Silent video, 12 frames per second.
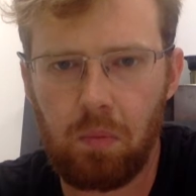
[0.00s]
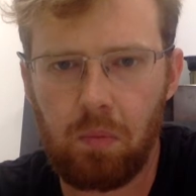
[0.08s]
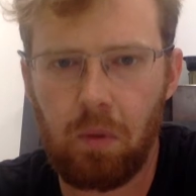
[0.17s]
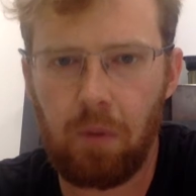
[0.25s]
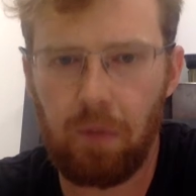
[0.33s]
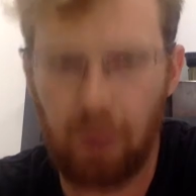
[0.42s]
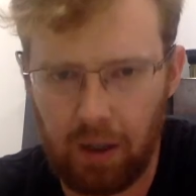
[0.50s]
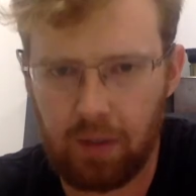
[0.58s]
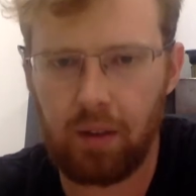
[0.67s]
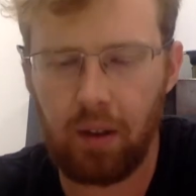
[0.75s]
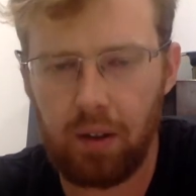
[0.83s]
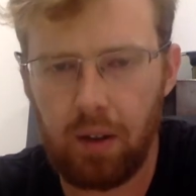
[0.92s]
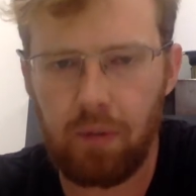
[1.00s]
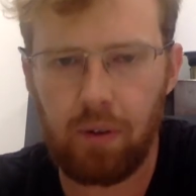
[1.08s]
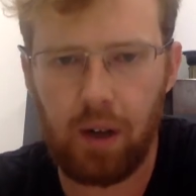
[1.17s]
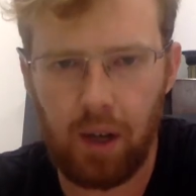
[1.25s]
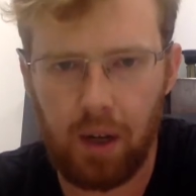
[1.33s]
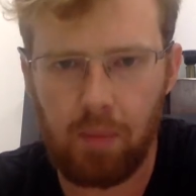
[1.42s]
effects on
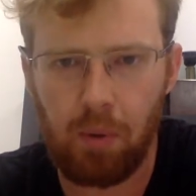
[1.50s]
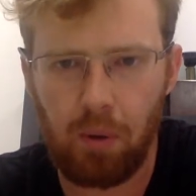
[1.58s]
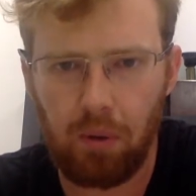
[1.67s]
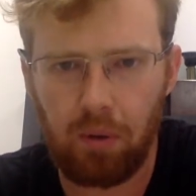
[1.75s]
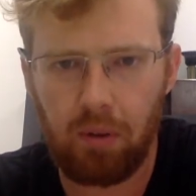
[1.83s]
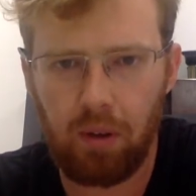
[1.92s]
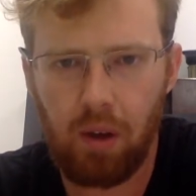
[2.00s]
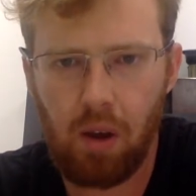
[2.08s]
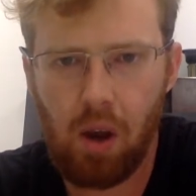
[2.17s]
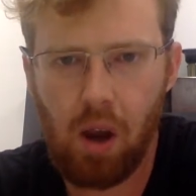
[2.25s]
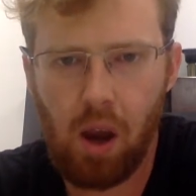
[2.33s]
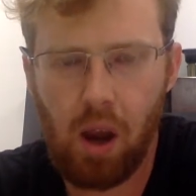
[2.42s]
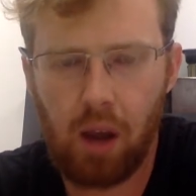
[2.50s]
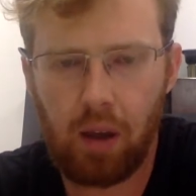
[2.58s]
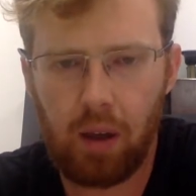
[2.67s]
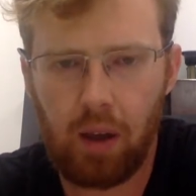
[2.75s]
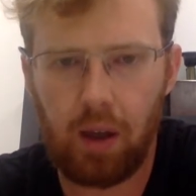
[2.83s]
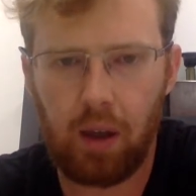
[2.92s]
different animals,
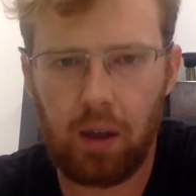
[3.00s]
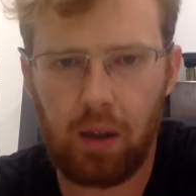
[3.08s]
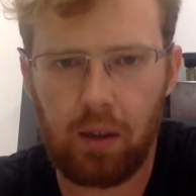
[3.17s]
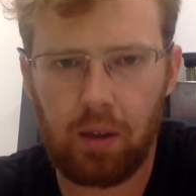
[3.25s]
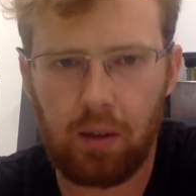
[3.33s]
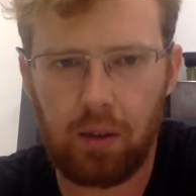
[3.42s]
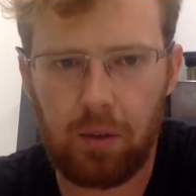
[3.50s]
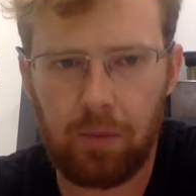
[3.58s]
and